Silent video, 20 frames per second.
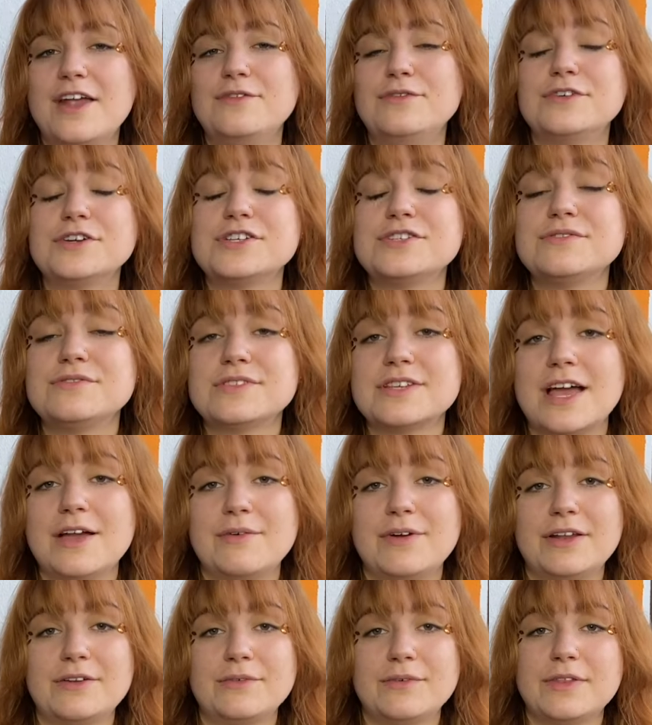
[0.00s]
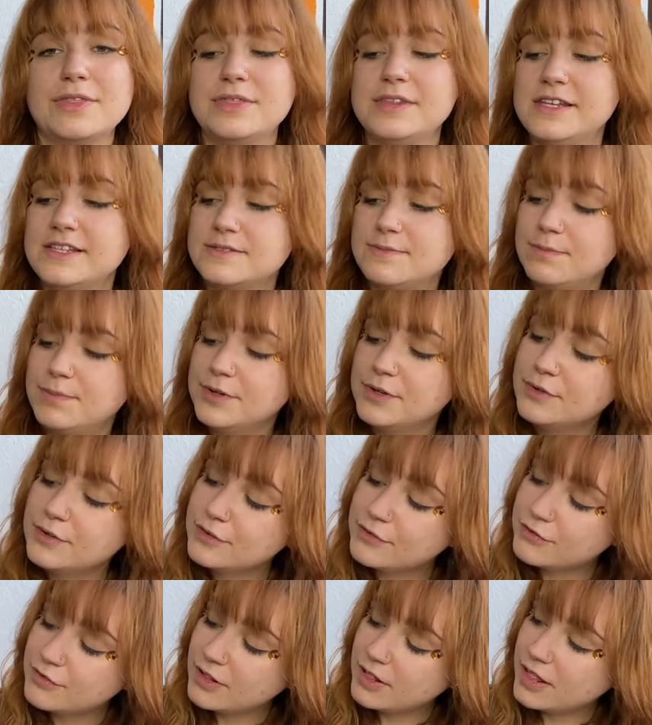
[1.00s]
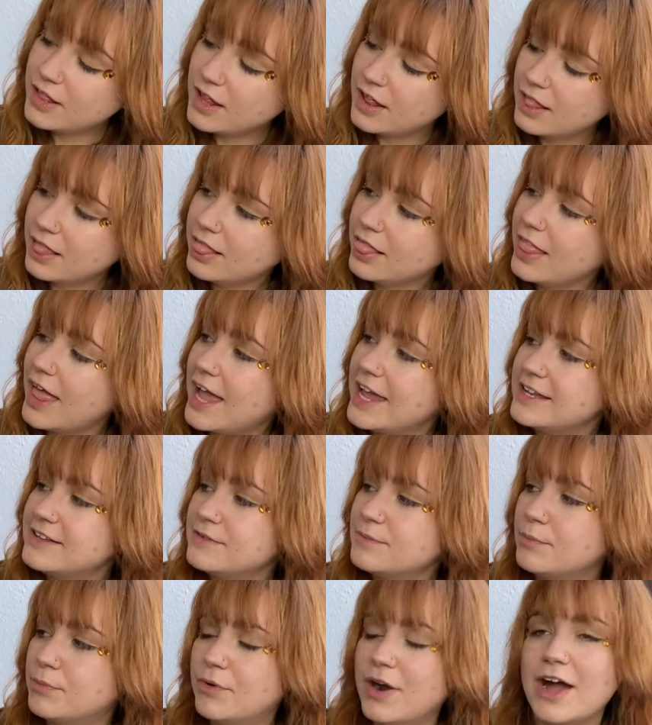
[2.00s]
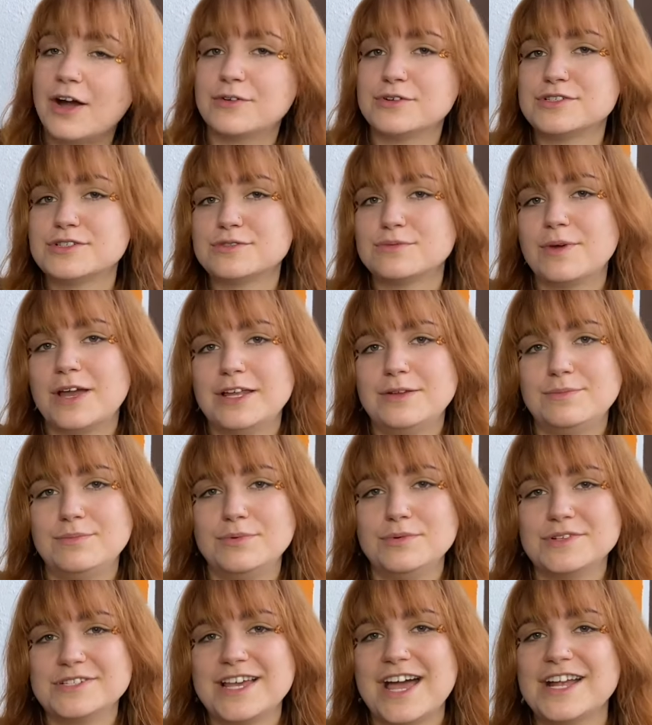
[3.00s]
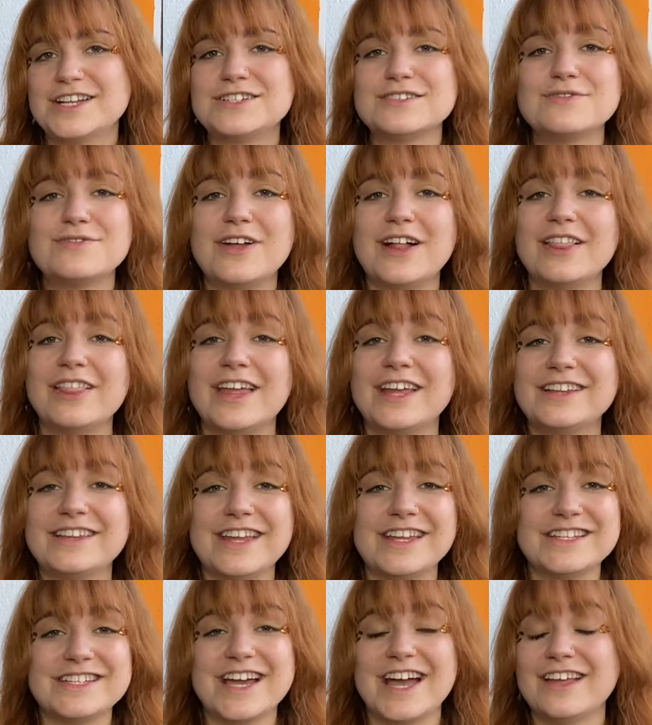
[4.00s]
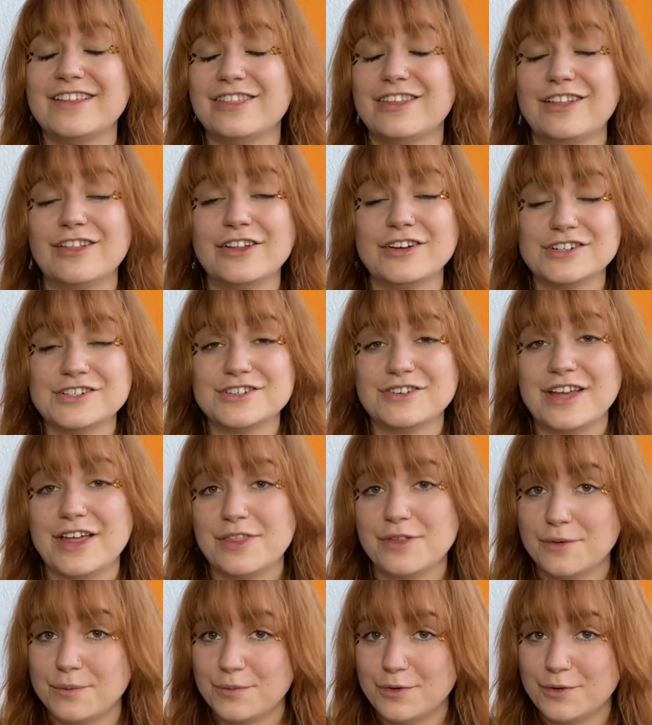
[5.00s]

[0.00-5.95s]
And for shoes, I went with these beautiful light brown suede boots. I just felt like they tied the look together